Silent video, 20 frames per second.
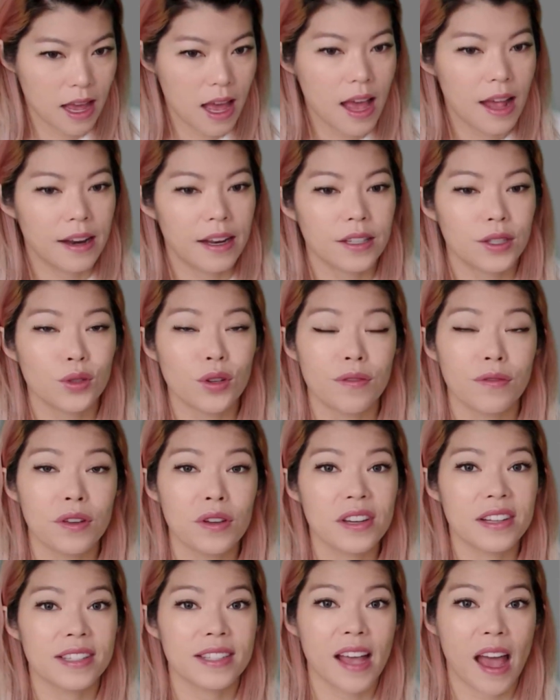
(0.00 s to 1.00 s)
Let's do a
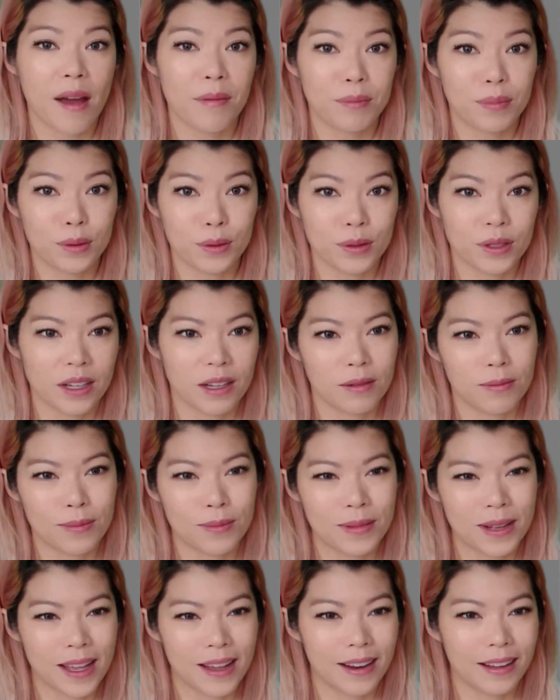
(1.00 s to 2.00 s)
few examples. It'll
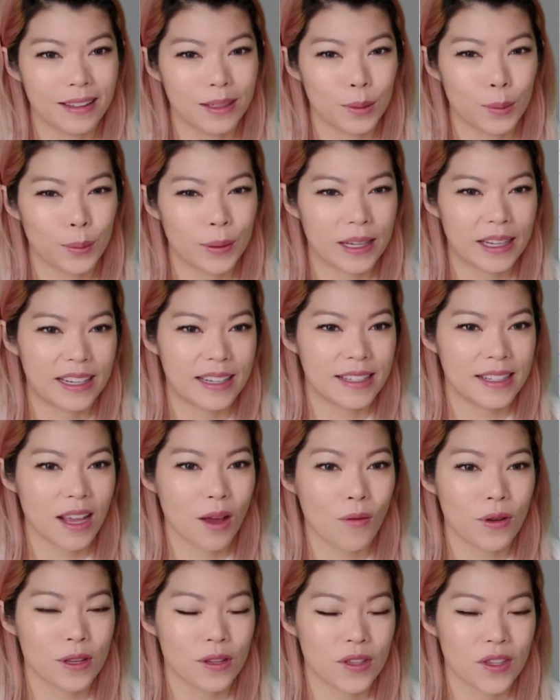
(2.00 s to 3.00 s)
get a little bit
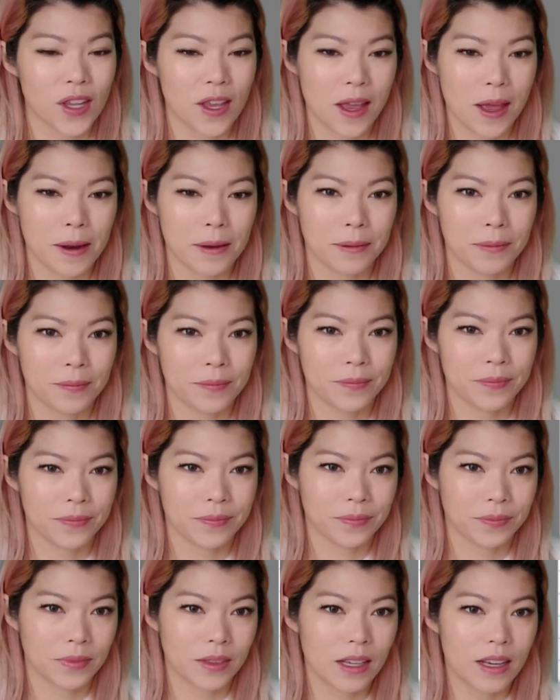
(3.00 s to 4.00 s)
easier when you see it.
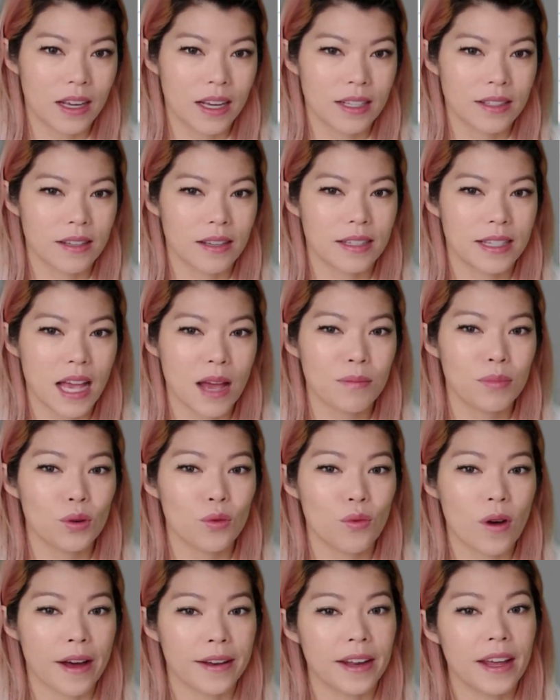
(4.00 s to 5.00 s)
So example
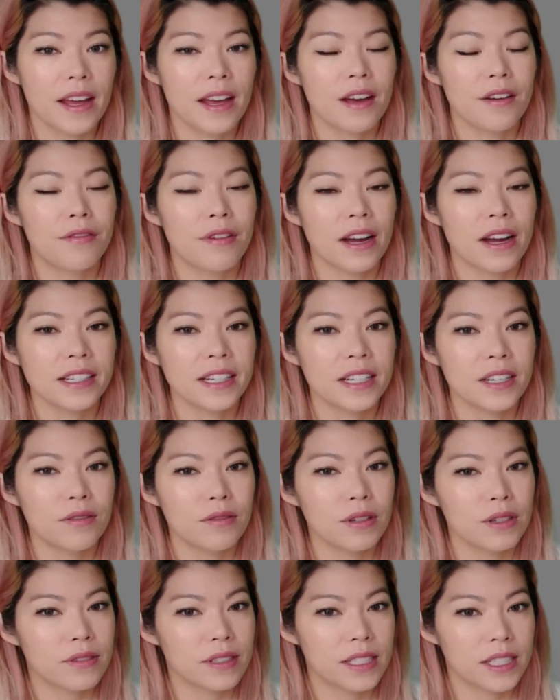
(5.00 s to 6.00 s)
1, find the
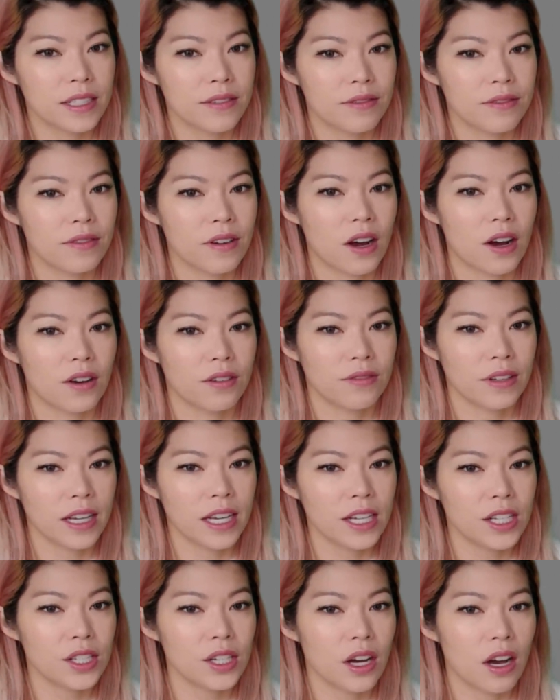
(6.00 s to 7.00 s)
derivative of
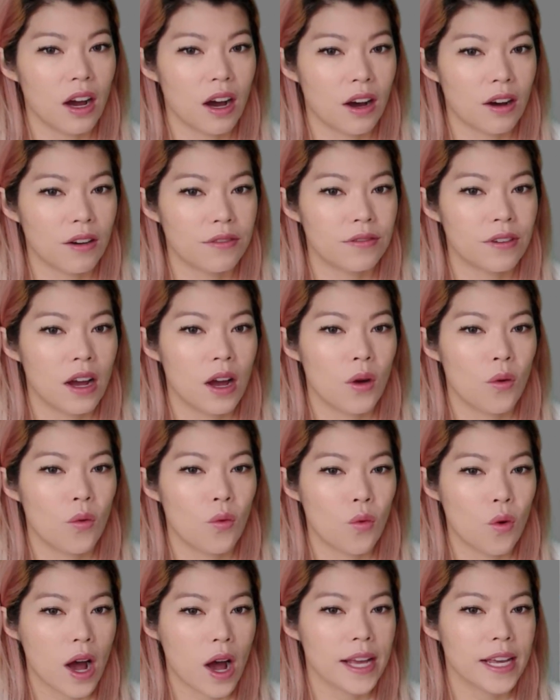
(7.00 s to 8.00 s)
each of
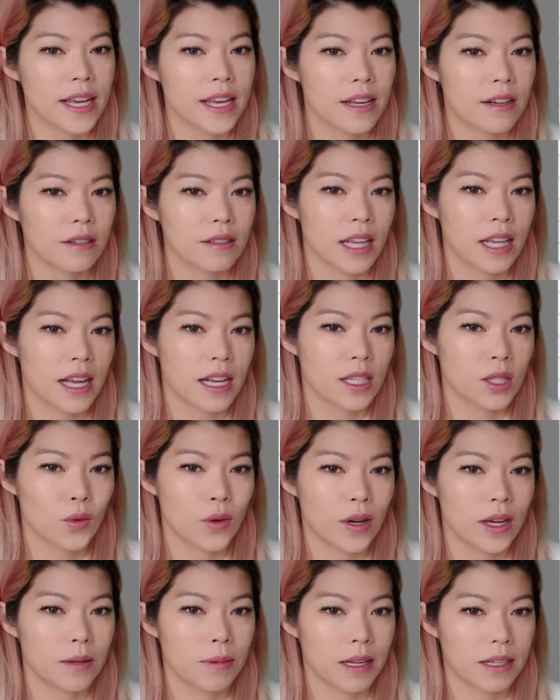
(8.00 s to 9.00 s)
y equals x
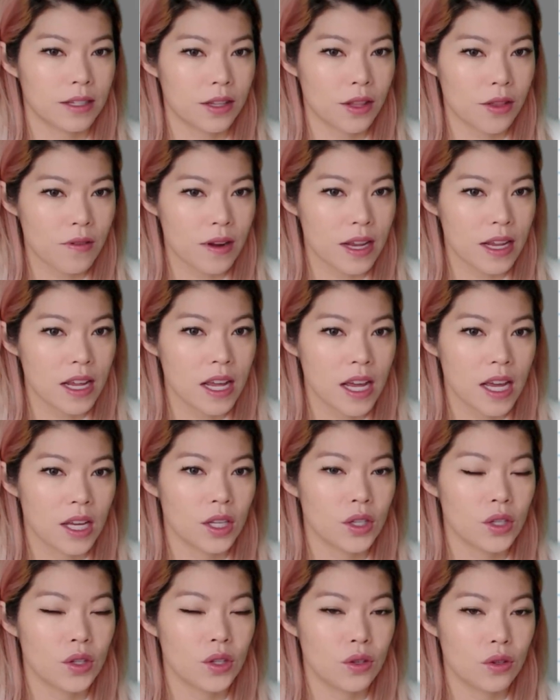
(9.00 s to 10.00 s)
squared plus 3
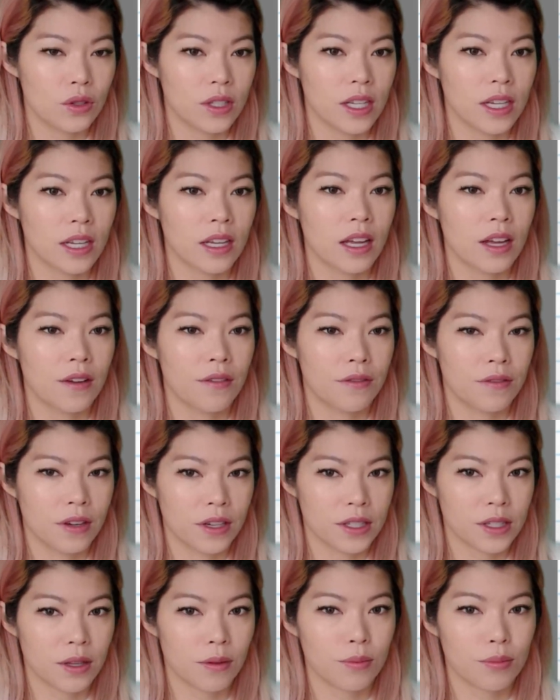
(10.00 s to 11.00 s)
using
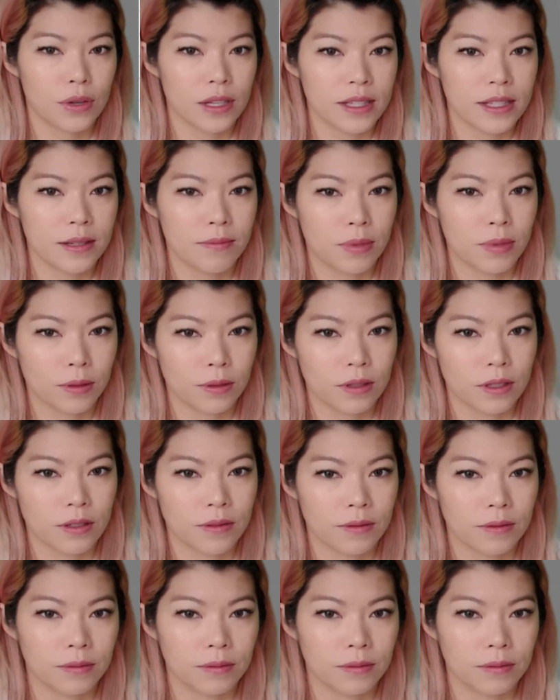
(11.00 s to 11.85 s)
first principles.